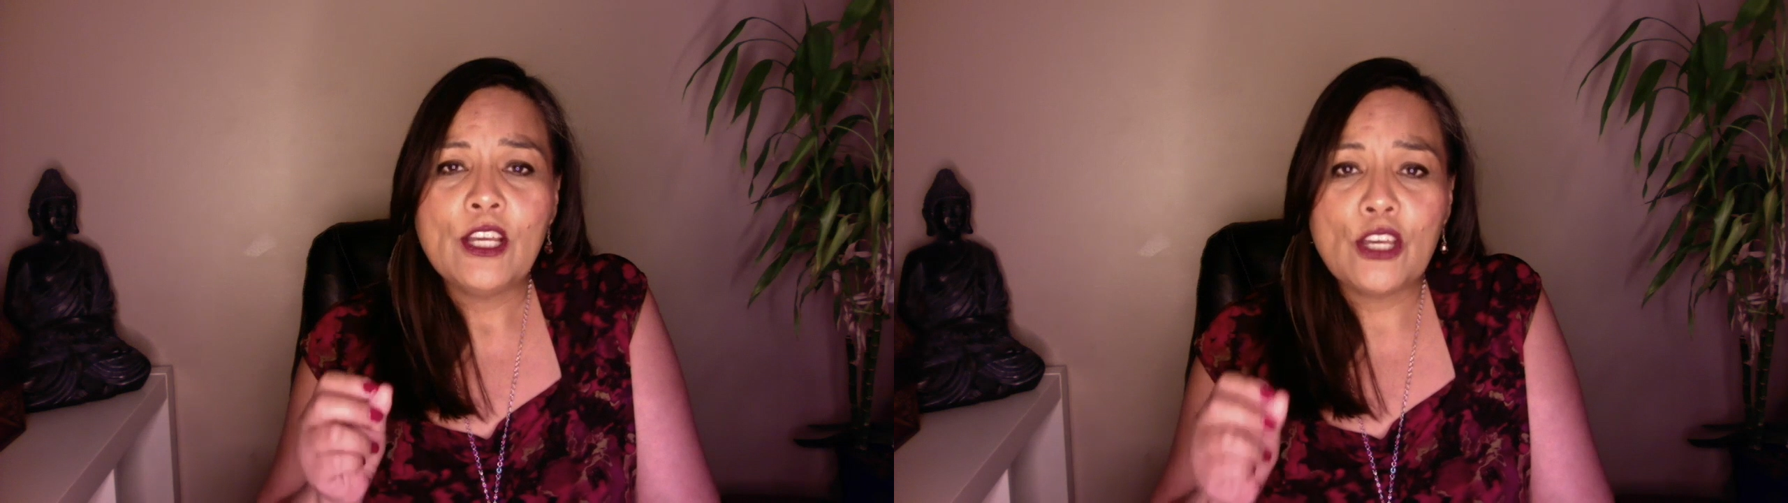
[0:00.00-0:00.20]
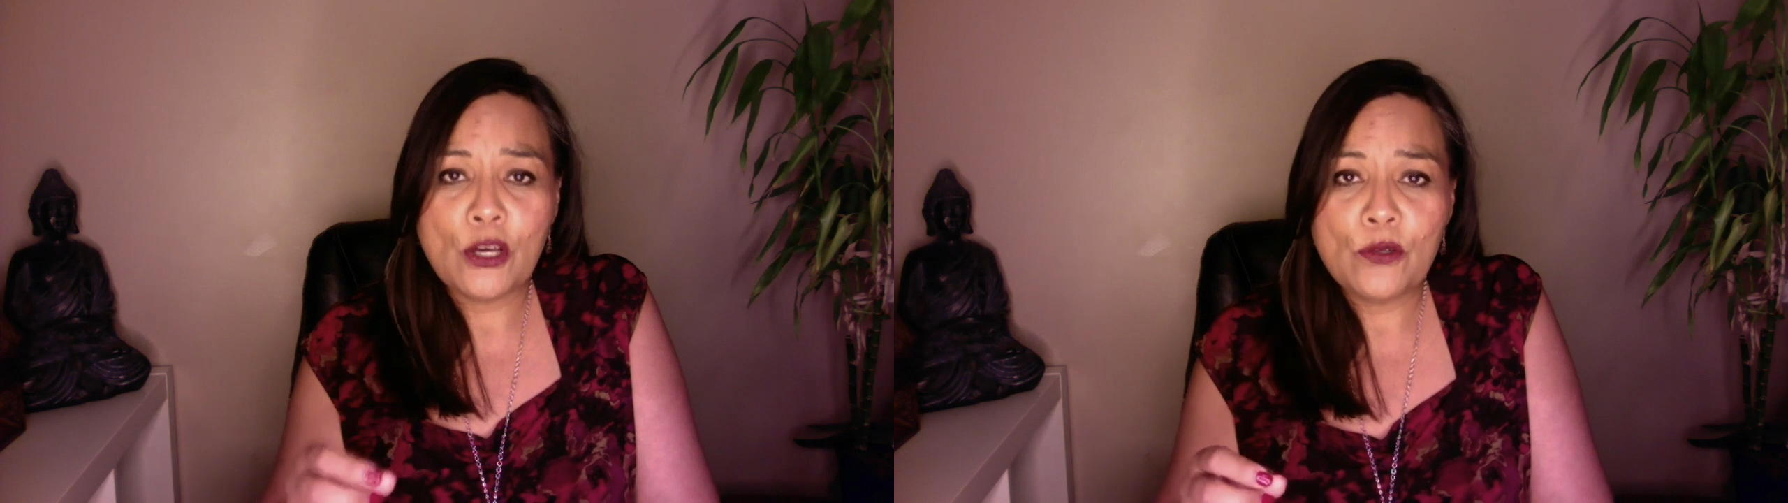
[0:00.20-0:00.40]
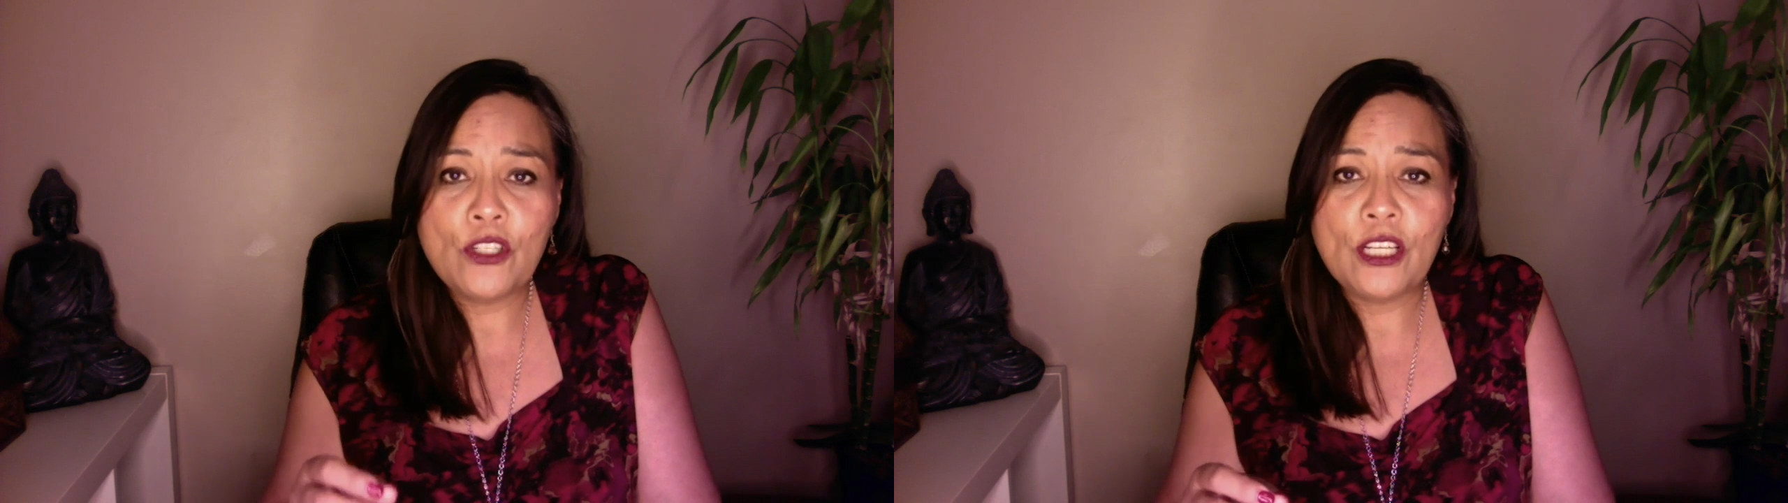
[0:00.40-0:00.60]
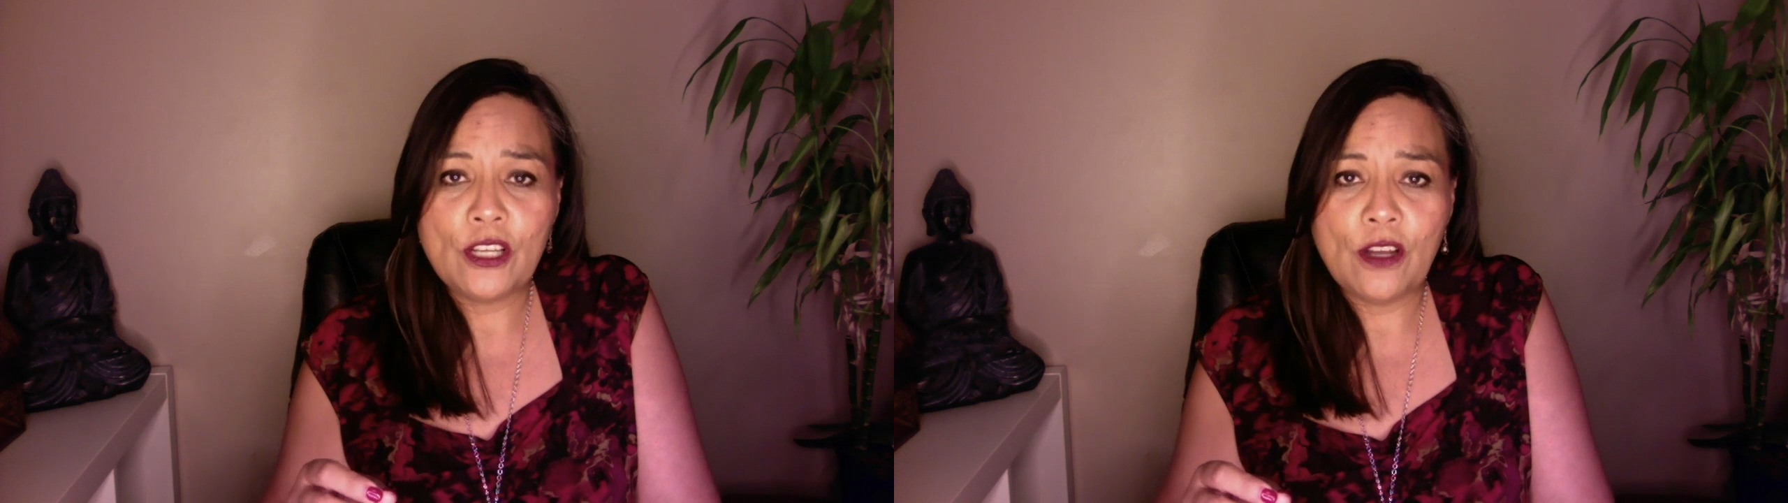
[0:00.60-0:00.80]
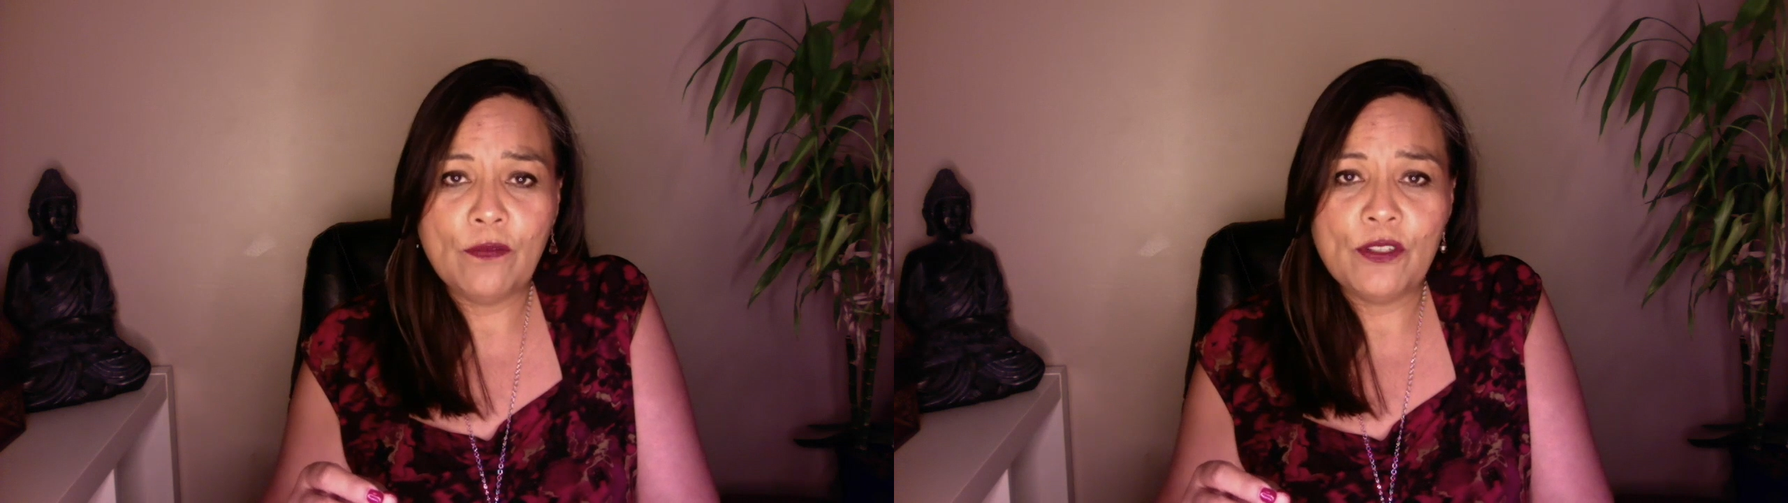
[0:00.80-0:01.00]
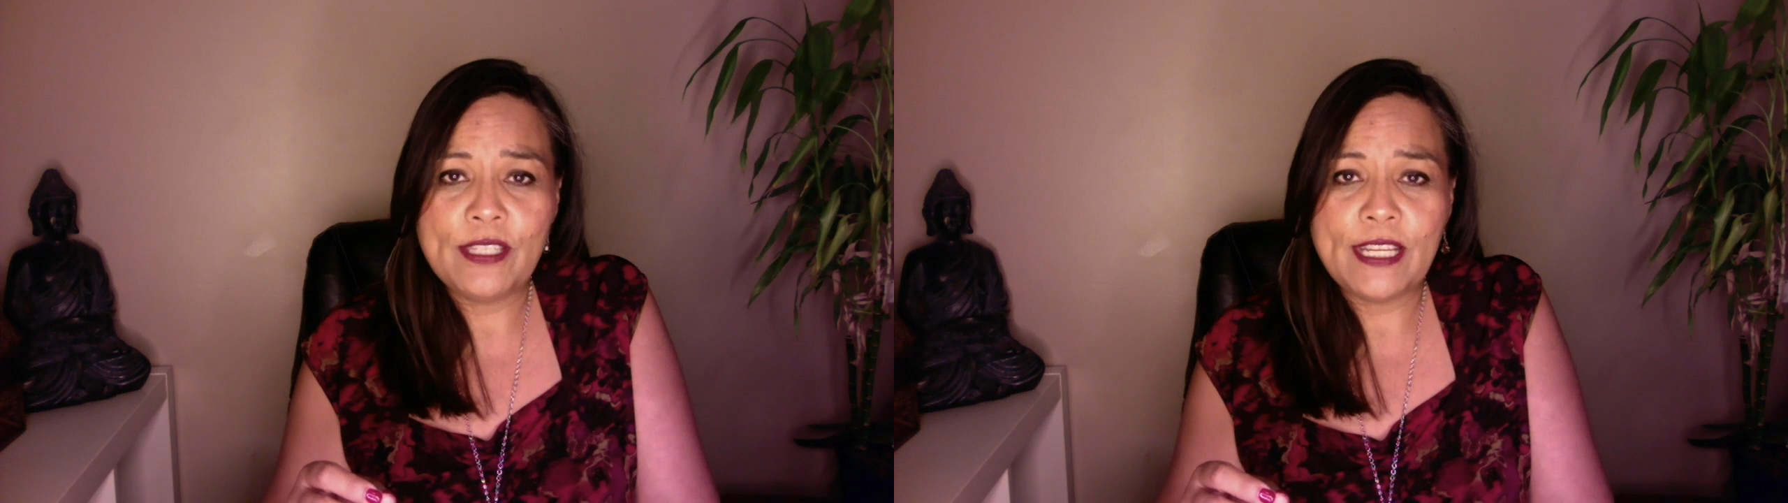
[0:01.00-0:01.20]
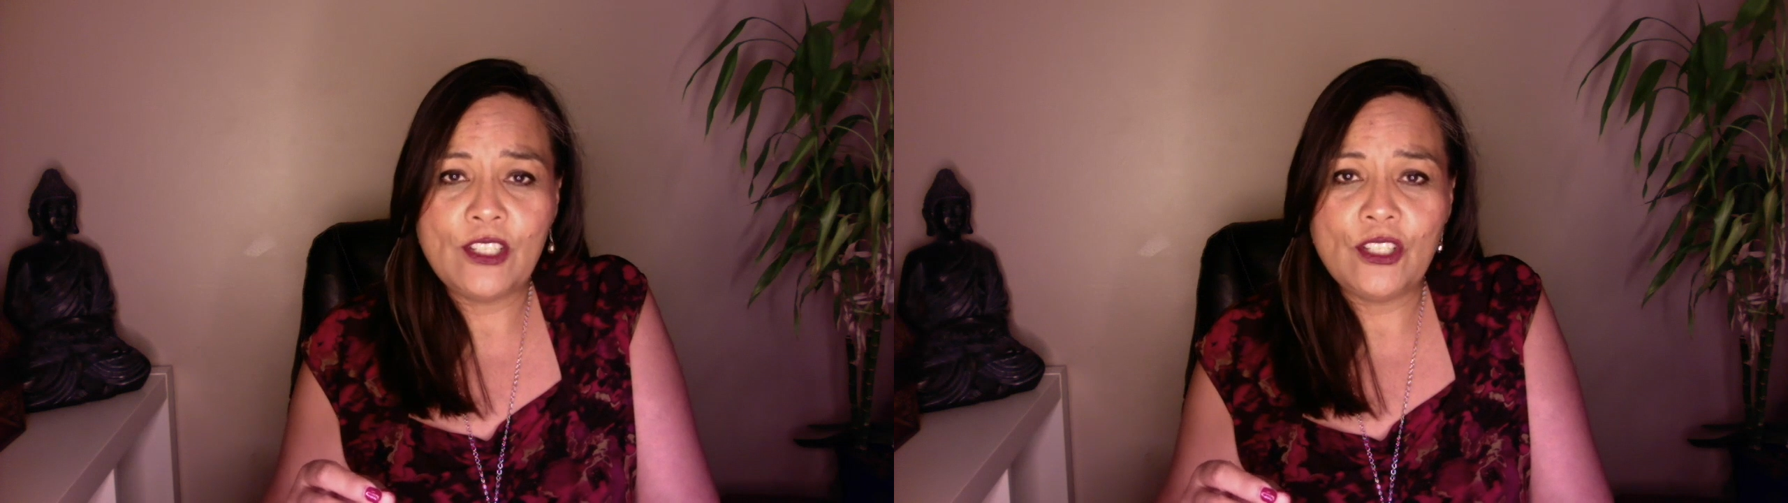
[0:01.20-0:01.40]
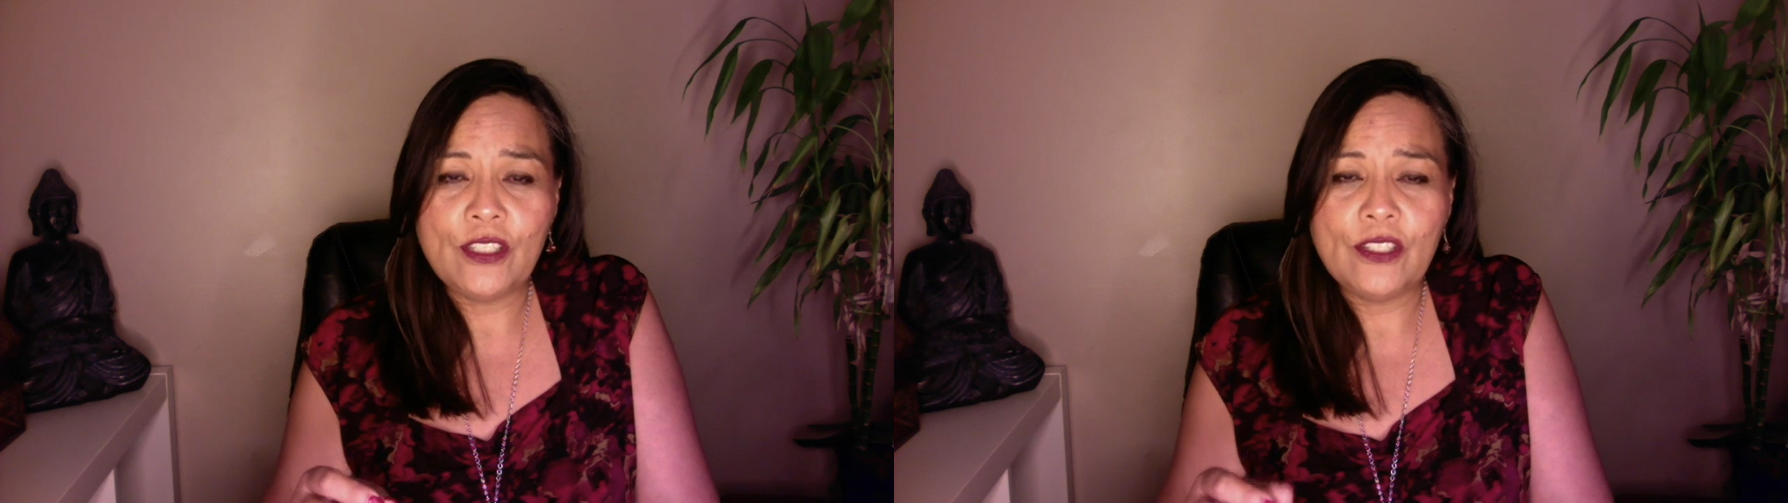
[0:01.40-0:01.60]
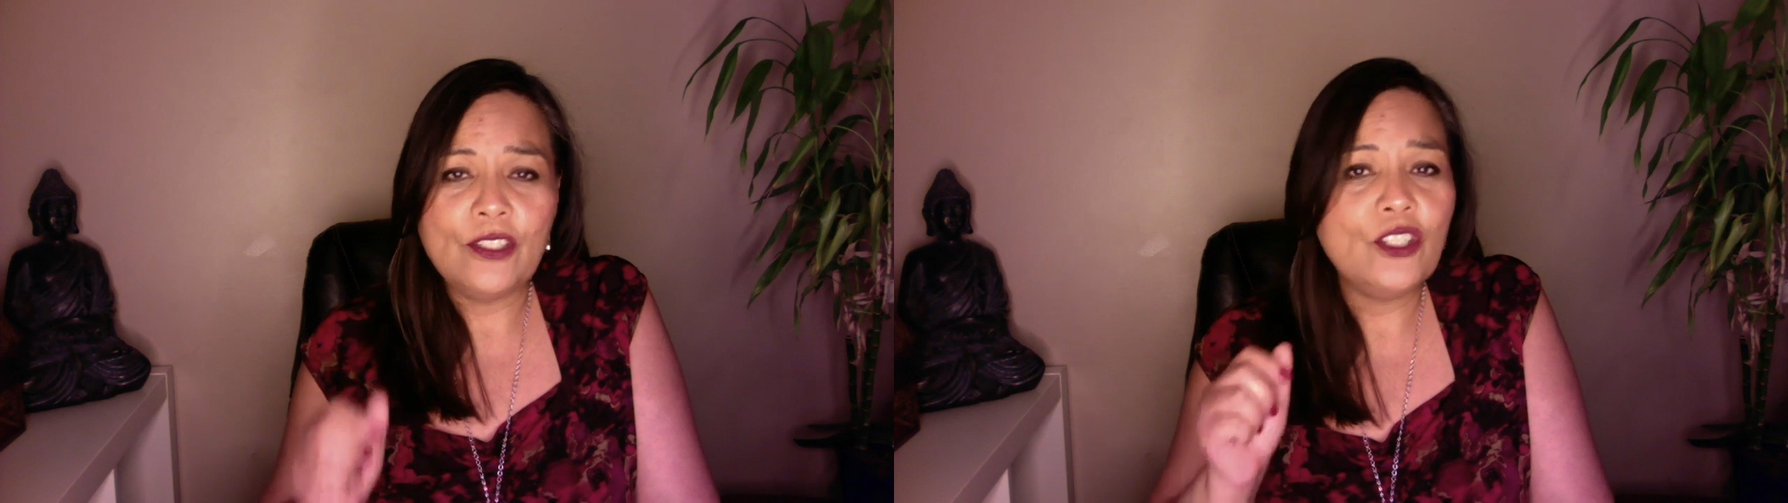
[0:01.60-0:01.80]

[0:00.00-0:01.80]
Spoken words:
coaching conversations,